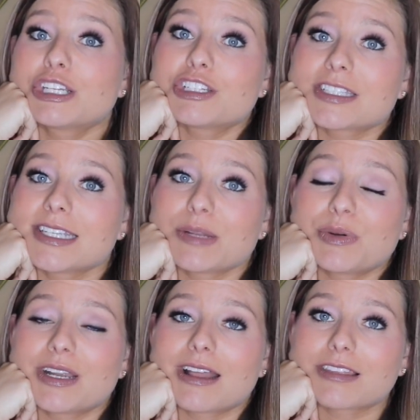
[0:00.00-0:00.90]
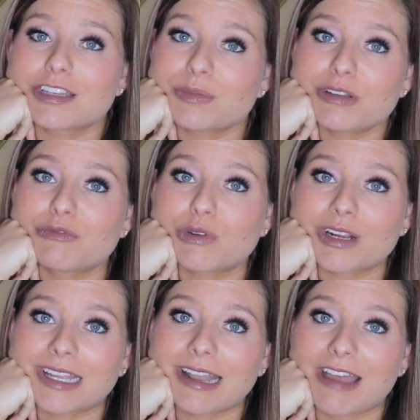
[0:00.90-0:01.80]
You just need to put a little bit of
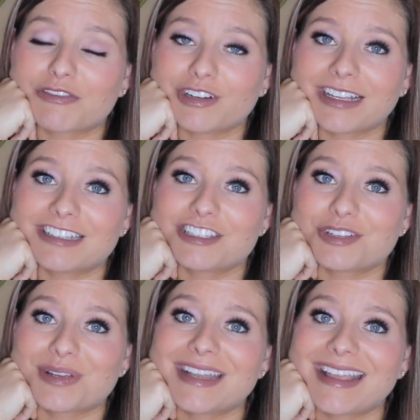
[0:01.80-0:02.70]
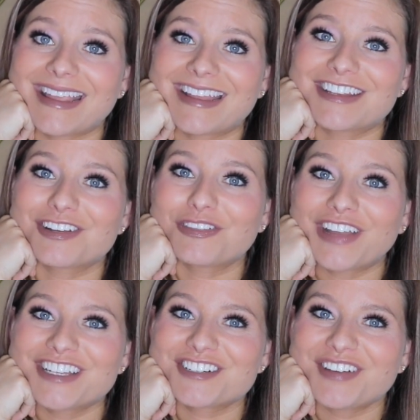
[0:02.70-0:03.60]
work and effort into it, and you'll
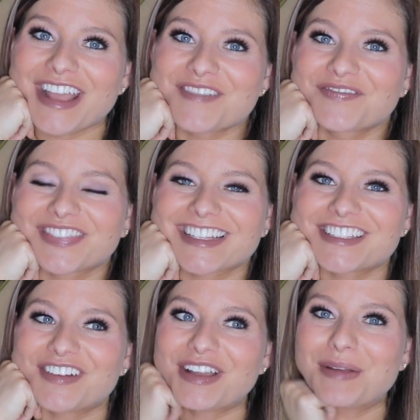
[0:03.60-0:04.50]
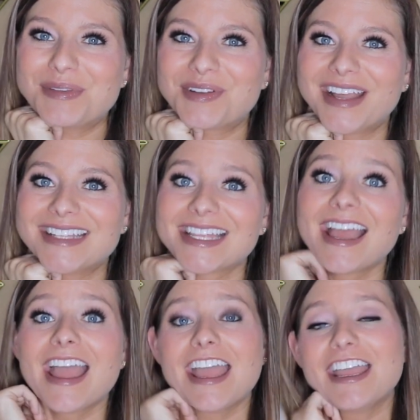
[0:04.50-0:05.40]
find your way. So I hope you guys
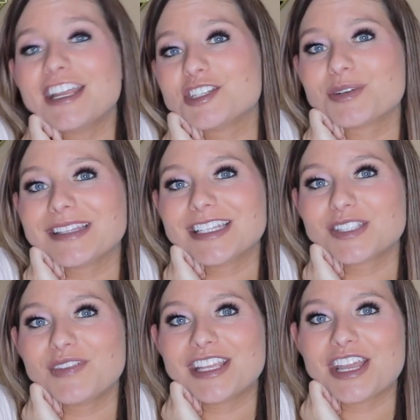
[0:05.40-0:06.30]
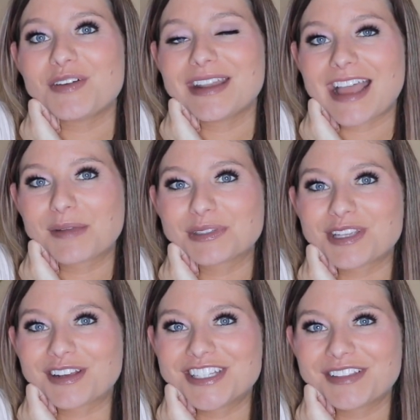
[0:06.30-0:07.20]
enjoyed this video, and I will
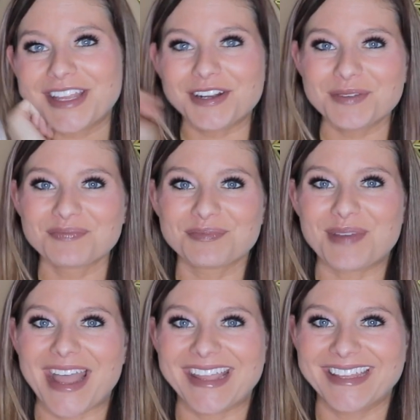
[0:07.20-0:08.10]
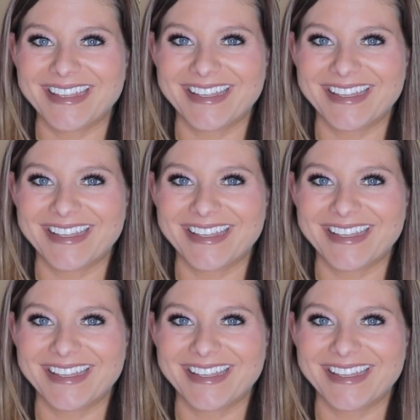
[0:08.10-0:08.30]
talk to you later. Bye.